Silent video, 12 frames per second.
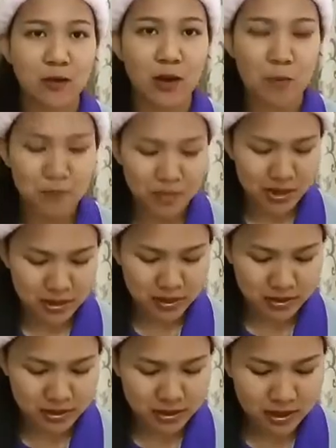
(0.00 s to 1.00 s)
The
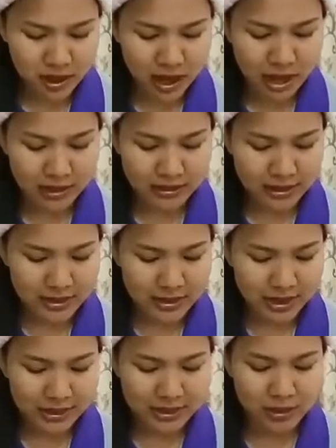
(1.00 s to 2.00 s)
grammar and
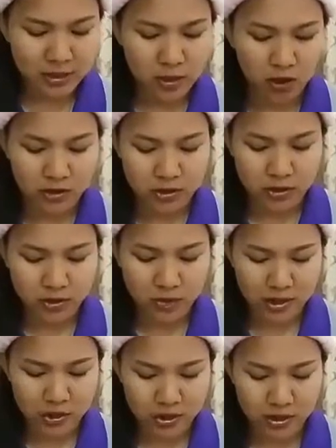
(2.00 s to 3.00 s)
sentence
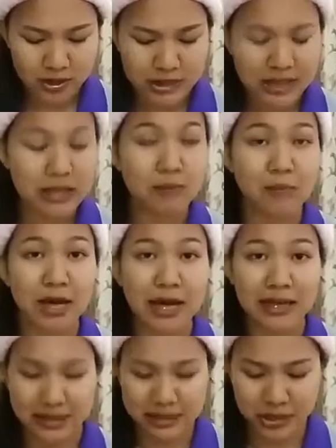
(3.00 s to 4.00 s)
construction in
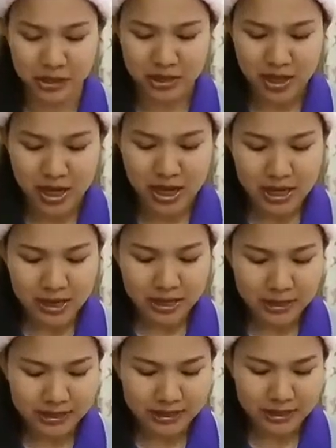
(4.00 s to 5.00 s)
Manglish
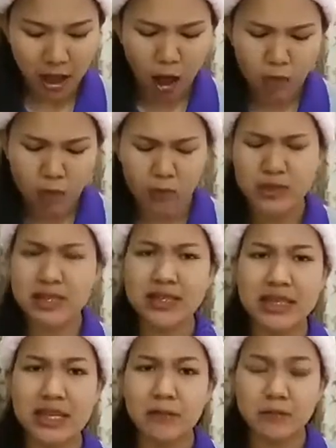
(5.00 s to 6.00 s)
is
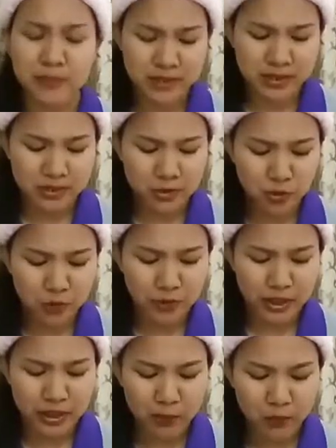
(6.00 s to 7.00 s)
almost seems
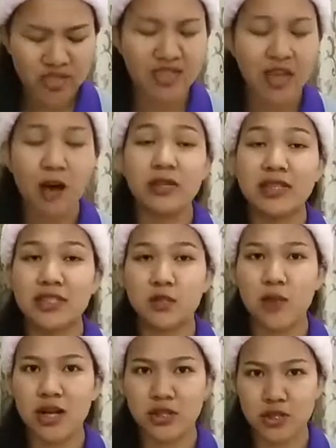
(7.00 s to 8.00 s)
to be without
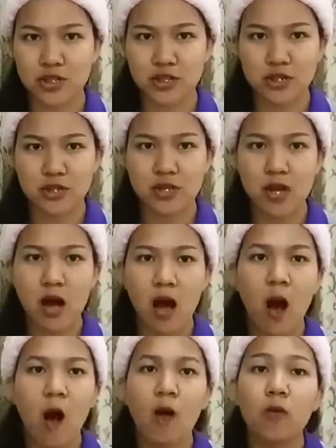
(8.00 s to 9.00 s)
the structures,
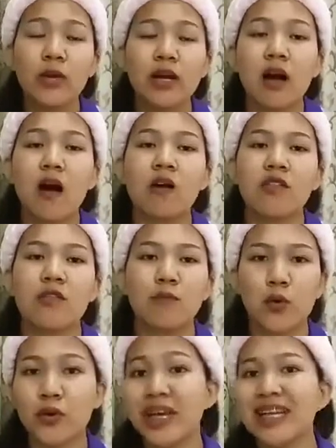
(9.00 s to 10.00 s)
or we
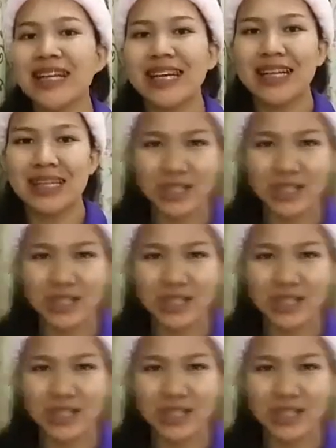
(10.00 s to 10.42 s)
call the broken